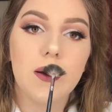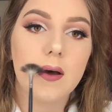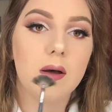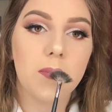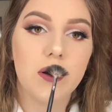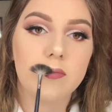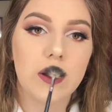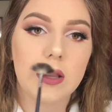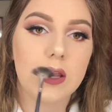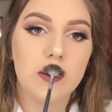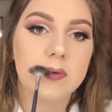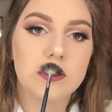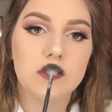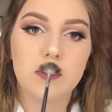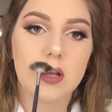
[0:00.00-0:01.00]
above my
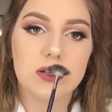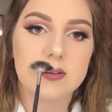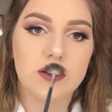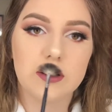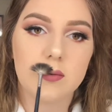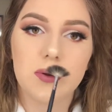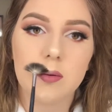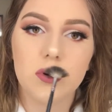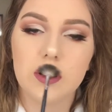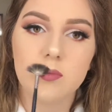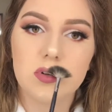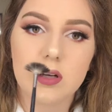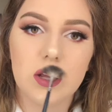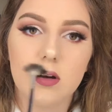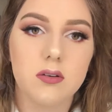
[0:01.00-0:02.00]
lips, but I just have to apply my
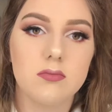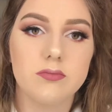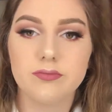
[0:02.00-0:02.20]
lipstick now.